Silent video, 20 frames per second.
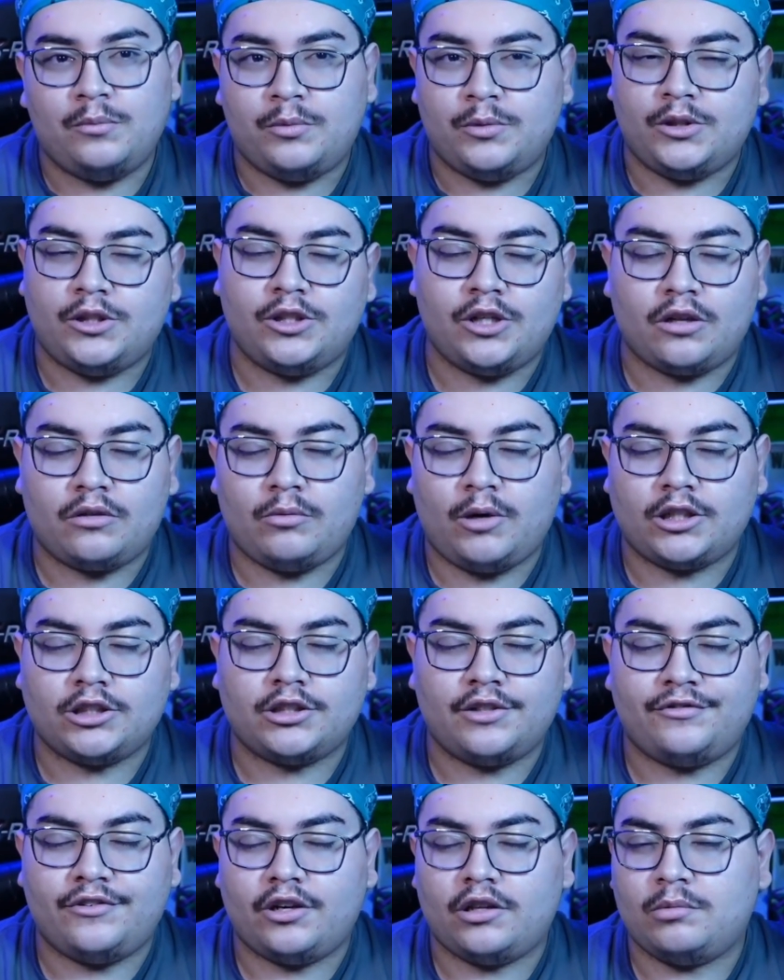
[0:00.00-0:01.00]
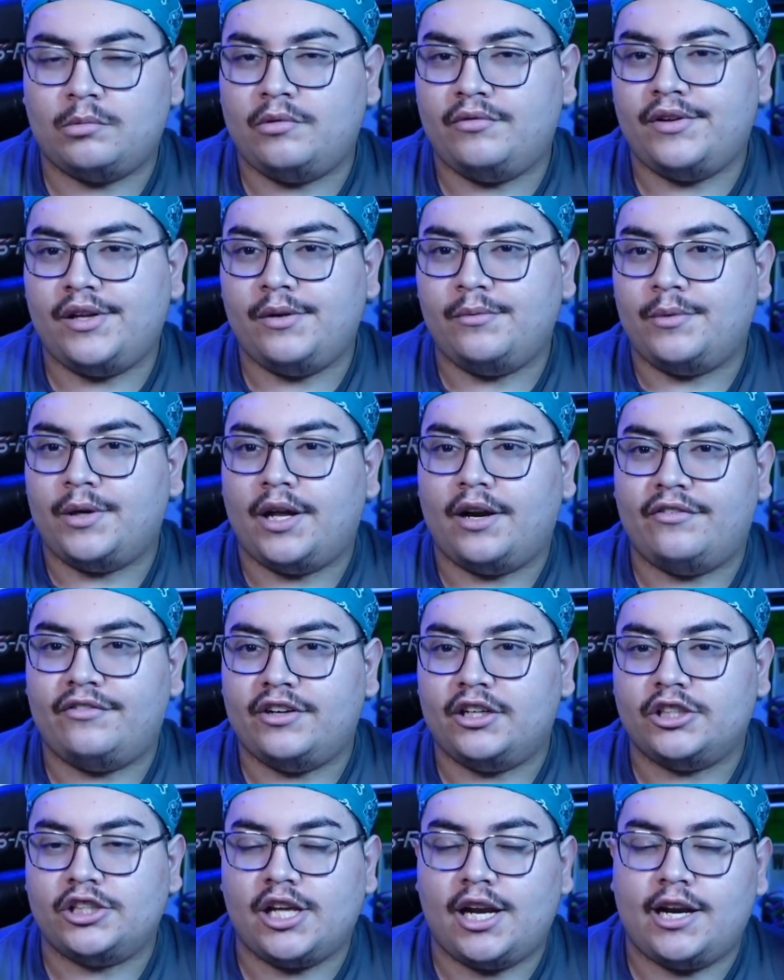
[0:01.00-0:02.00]
we just watched the first movie and we got to
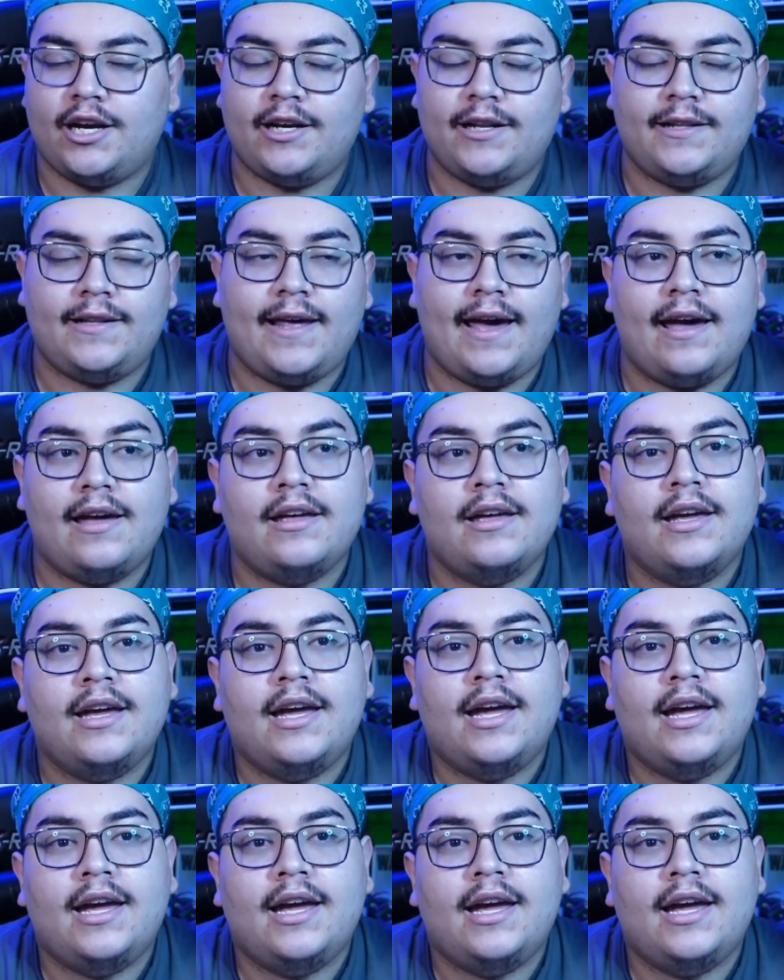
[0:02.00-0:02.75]
finish editing that